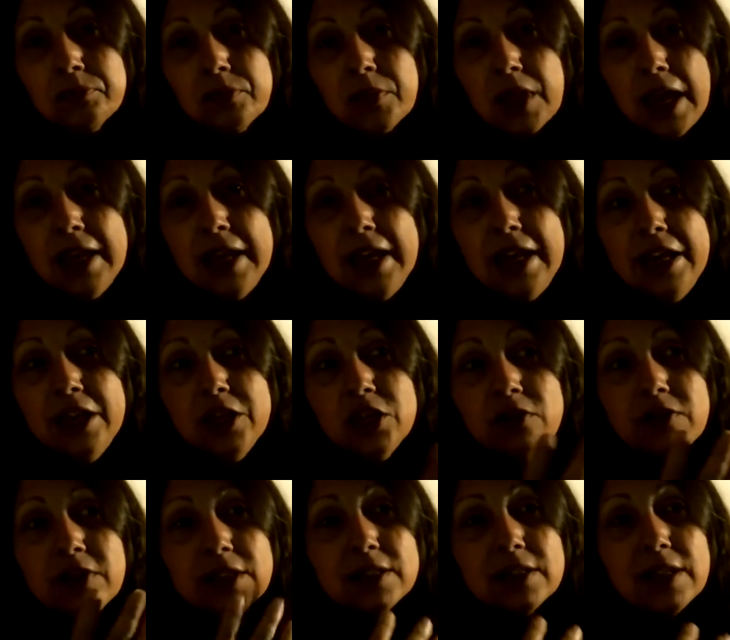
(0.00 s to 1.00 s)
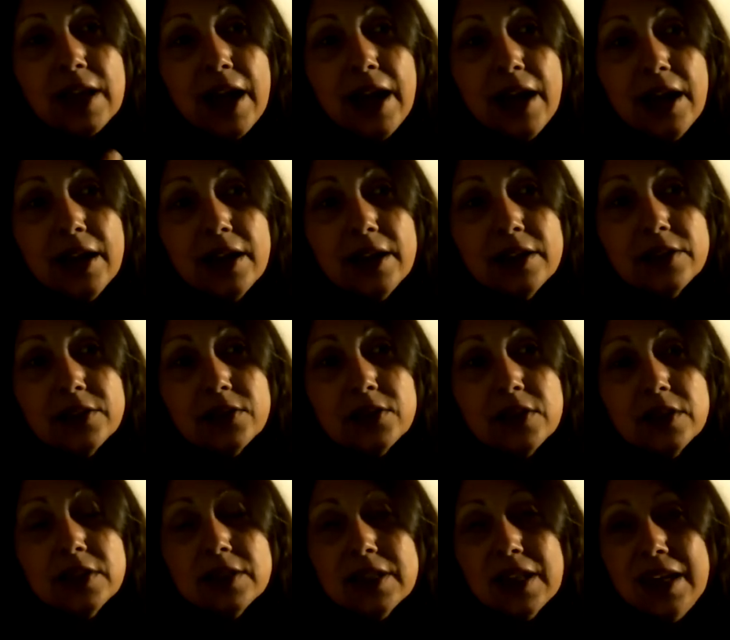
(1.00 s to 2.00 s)
And each of us has
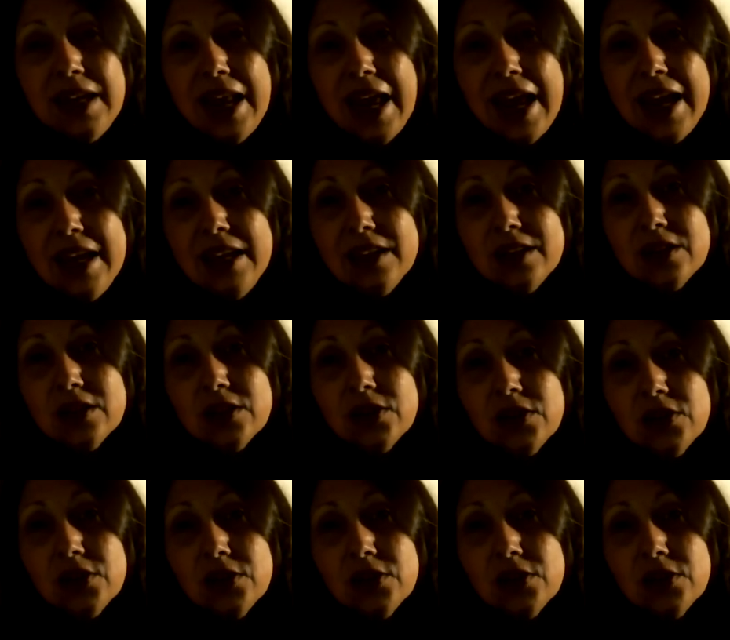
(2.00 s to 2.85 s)
this innate